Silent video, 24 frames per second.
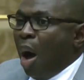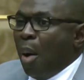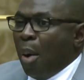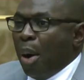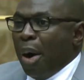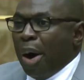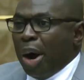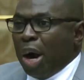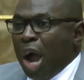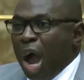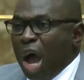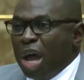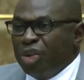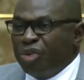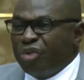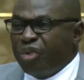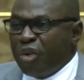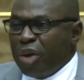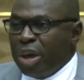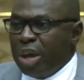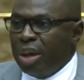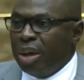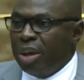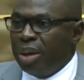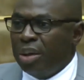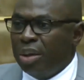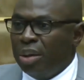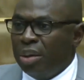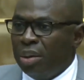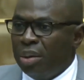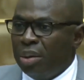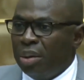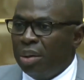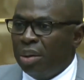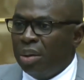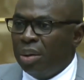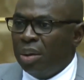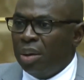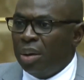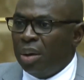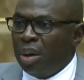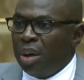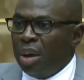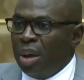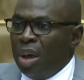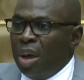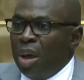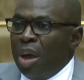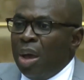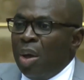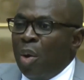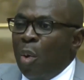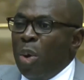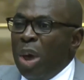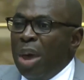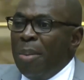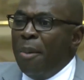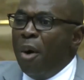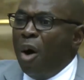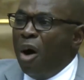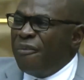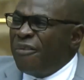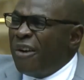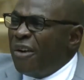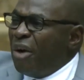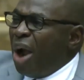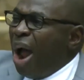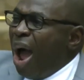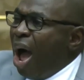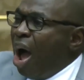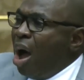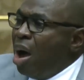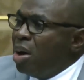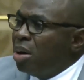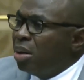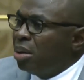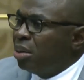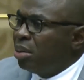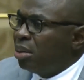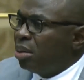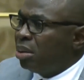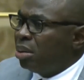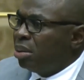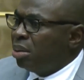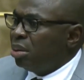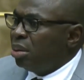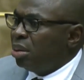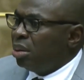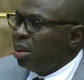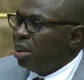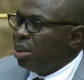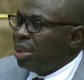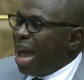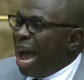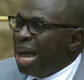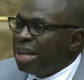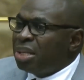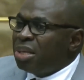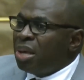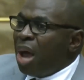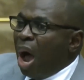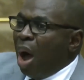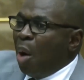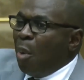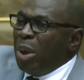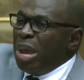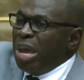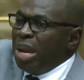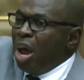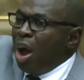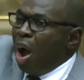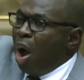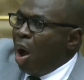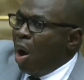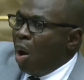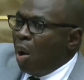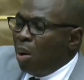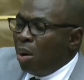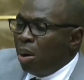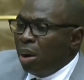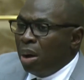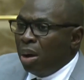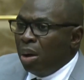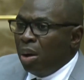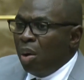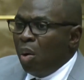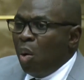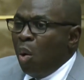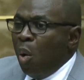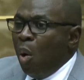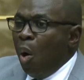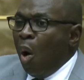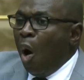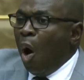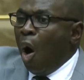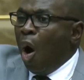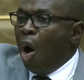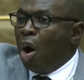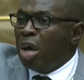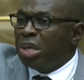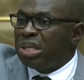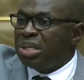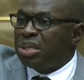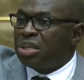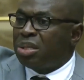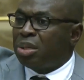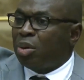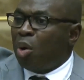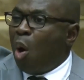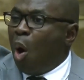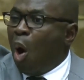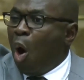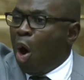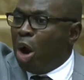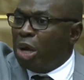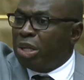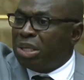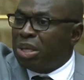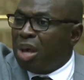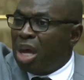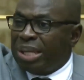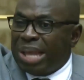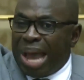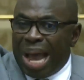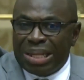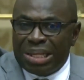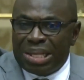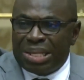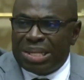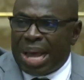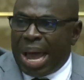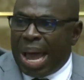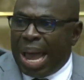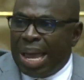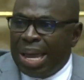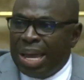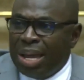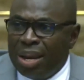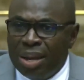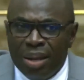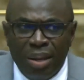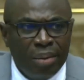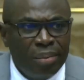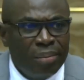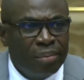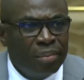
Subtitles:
or our country. We move around. That's how we know who owns courts on that side.